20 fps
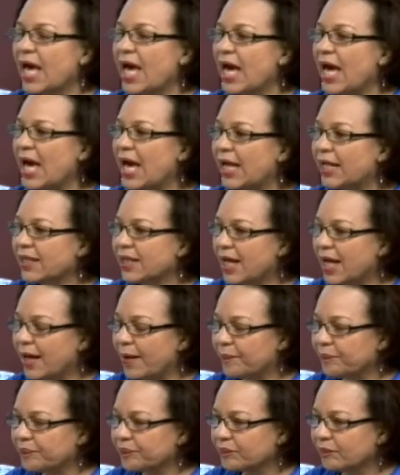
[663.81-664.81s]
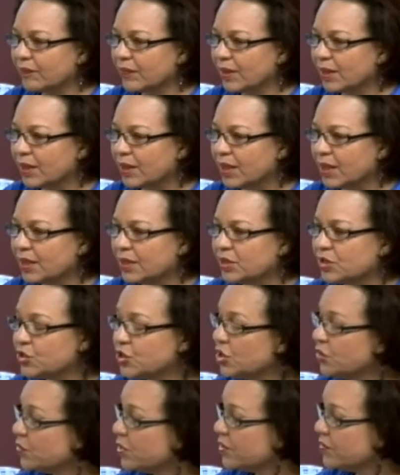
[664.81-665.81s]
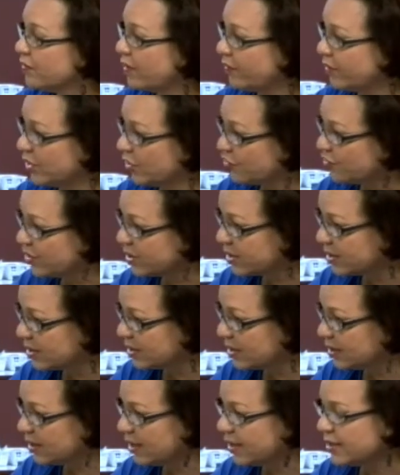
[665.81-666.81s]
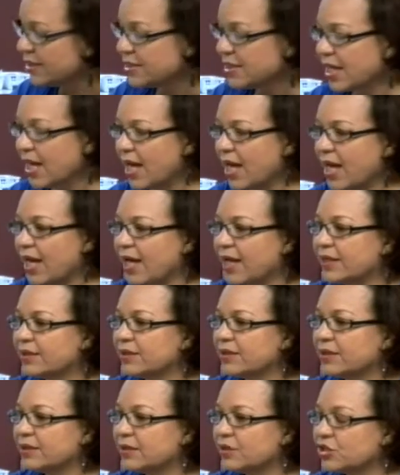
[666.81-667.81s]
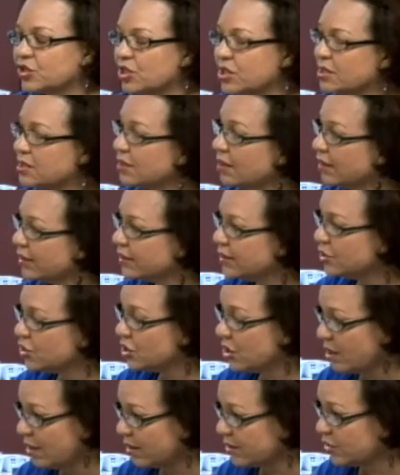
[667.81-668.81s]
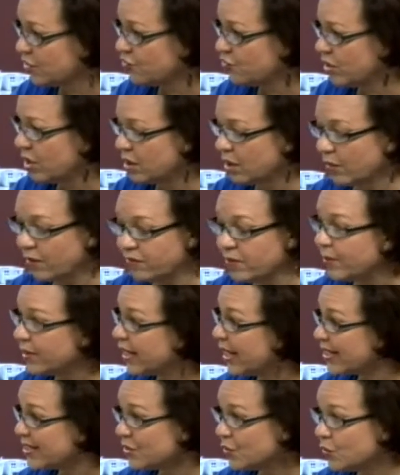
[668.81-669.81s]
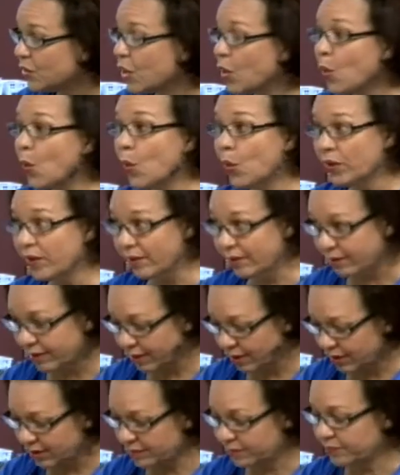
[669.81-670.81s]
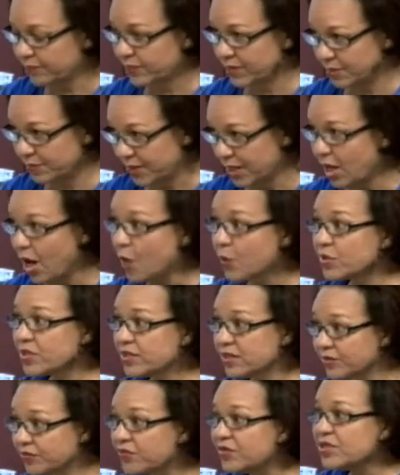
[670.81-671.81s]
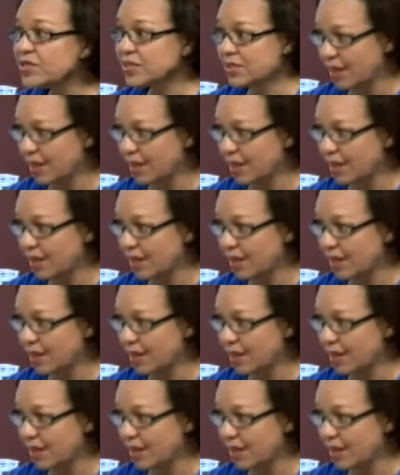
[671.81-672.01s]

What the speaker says: And she was very interested in it, yeah, and she asked to train. Now, everybody has to do their own to be counseled first, eh?